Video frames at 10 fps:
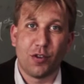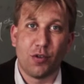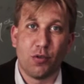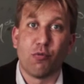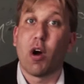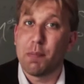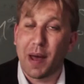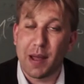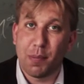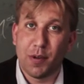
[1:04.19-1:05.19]
to write
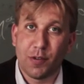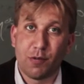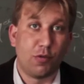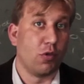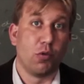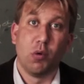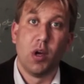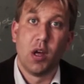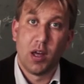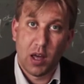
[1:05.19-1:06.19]
papers, do
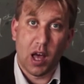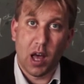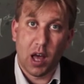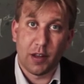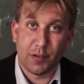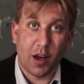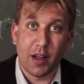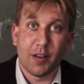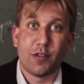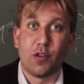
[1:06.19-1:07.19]

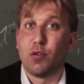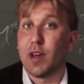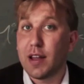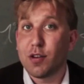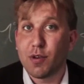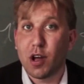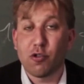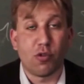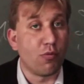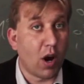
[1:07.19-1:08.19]
science, do data
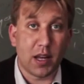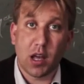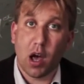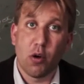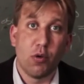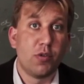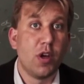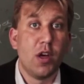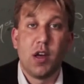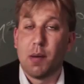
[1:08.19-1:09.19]
reduction, write code,
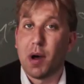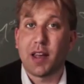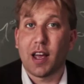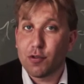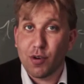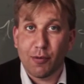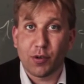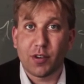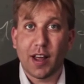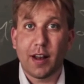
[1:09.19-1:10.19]
in my case
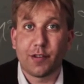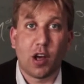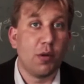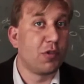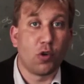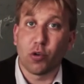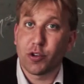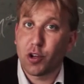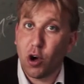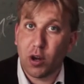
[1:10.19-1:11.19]
travel to telescopes, talk
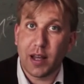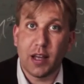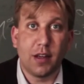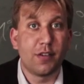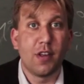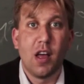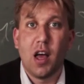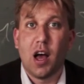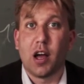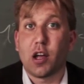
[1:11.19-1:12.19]
to colleagues,
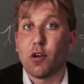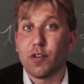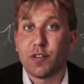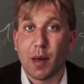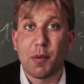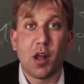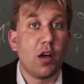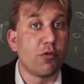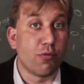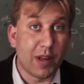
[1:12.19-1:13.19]
go to
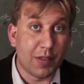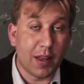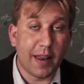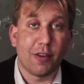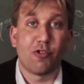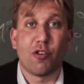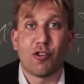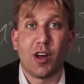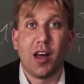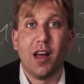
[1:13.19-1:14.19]
seminars, read the
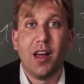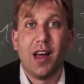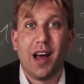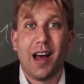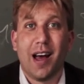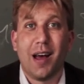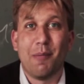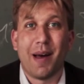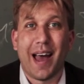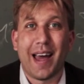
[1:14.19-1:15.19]
literature,
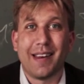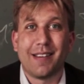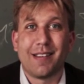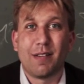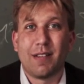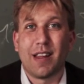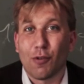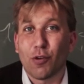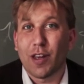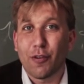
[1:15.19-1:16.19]
and
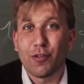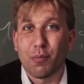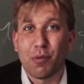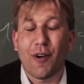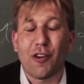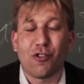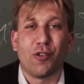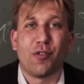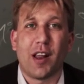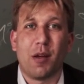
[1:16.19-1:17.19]
give yourself some
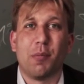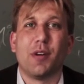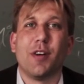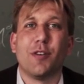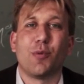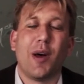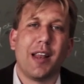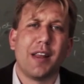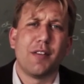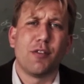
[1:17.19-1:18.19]
professional development as
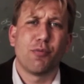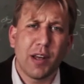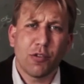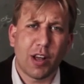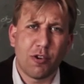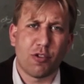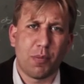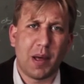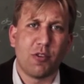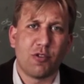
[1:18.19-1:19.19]
well. And the real challenge of
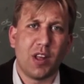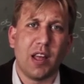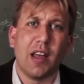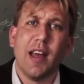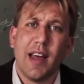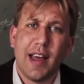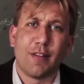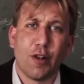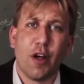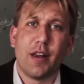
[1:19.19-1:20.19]
PhD
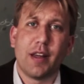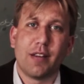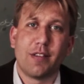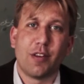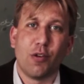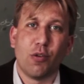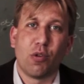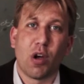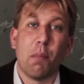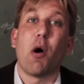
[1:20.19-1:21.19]
is learning
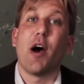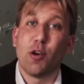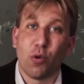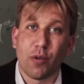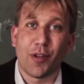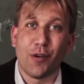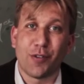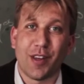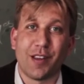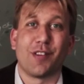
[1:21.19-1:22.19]
to combine all of
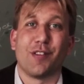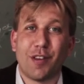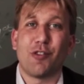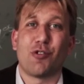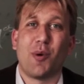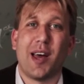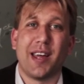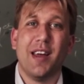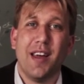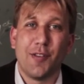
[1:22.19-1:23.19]
those things in such a
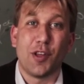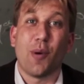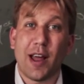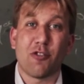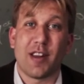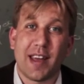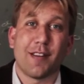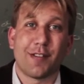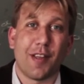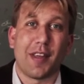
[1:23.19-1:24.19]
way that you actually
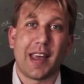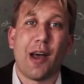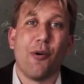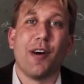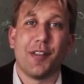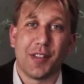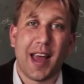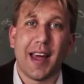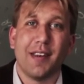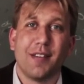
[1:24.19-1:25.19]
get something out at
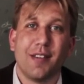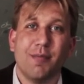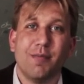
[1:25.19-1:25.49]
the end.